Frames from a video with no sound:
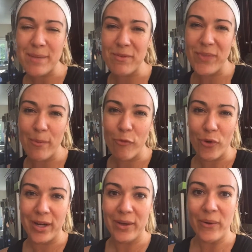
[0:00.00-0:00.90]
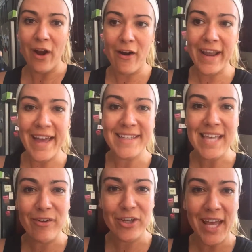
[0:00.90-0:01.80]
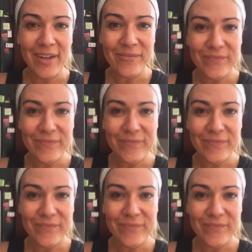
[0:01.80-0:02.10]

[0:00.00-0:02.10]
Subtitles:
some of them for you. All right, guys, have a good day.